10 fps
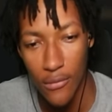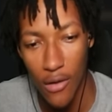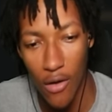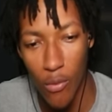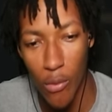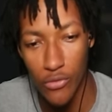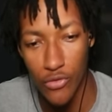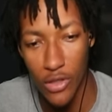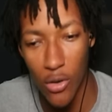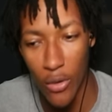of what was
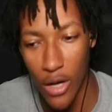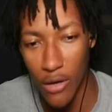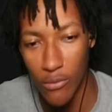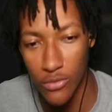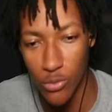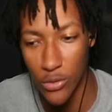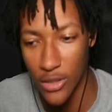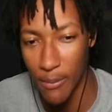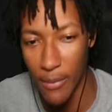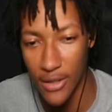really going on with
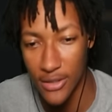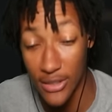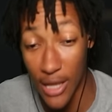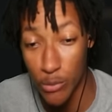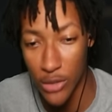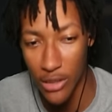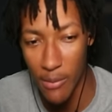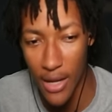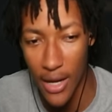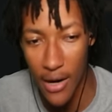the, is this, was that the
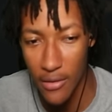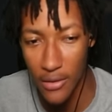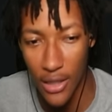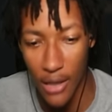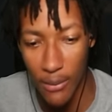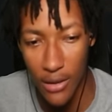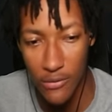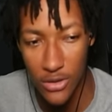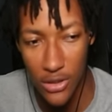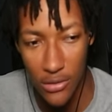main character? Like, I'm not
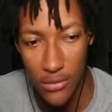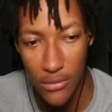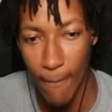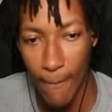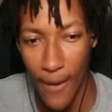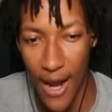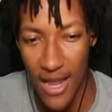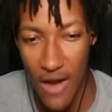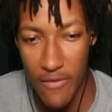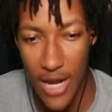even sure. I
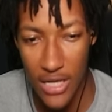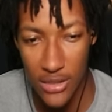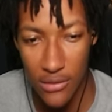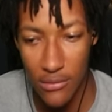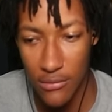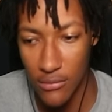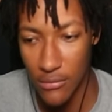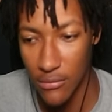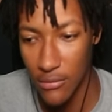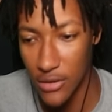can't read that shit.
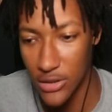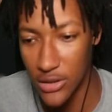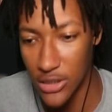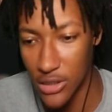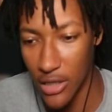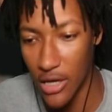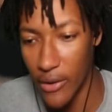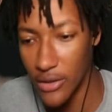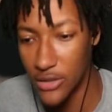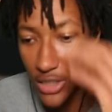This is the sunny
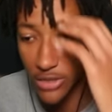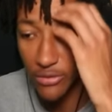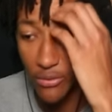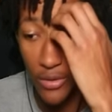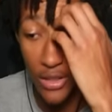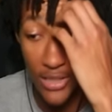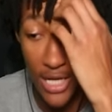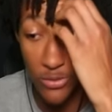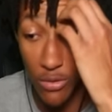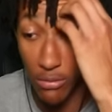doll accessory. When
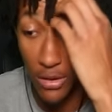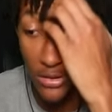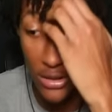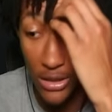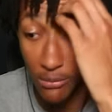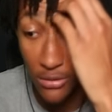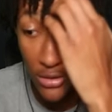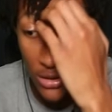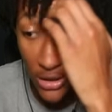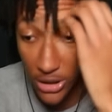attached to a bracelet, can
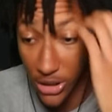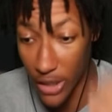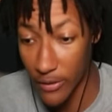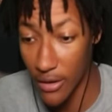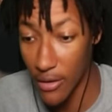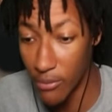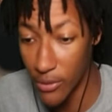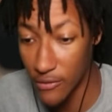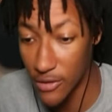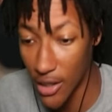generate a
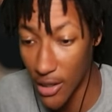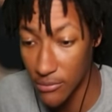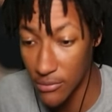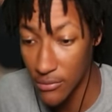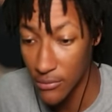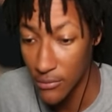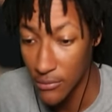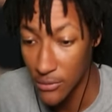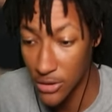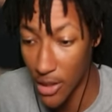brief time
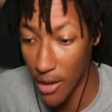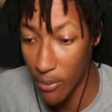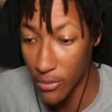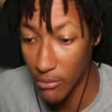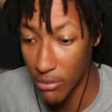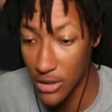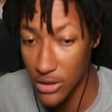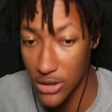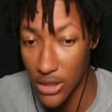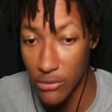stop when the
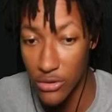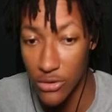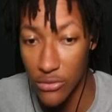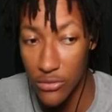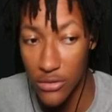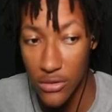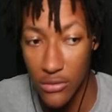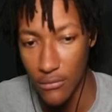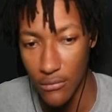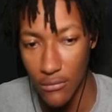bracelet skill is used.
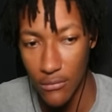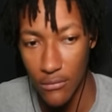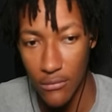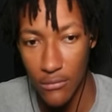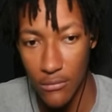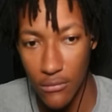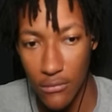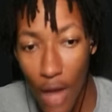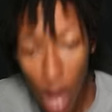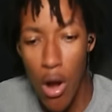
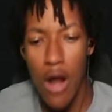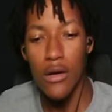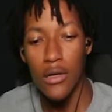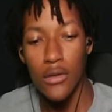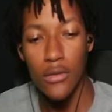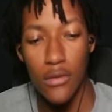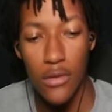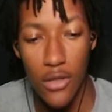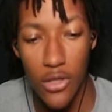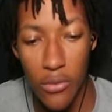Uh-huh.
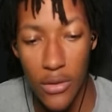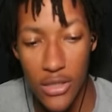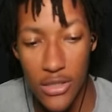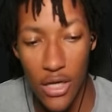You need to